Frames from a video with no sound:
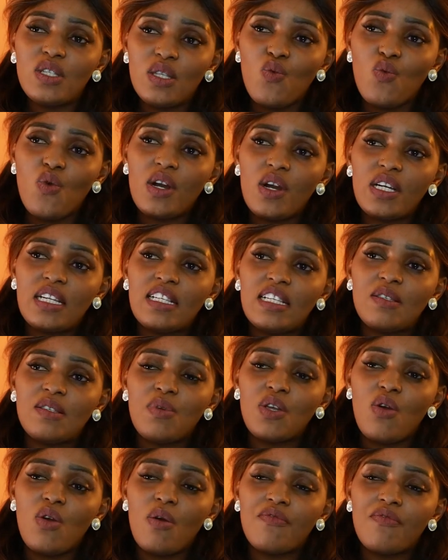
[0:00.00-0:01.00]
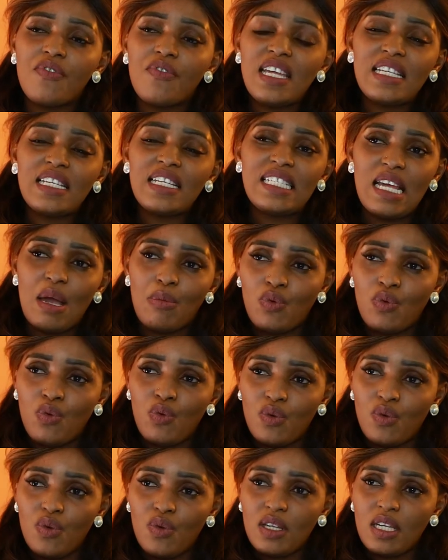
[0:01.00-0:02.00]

the word, it's become very taboo.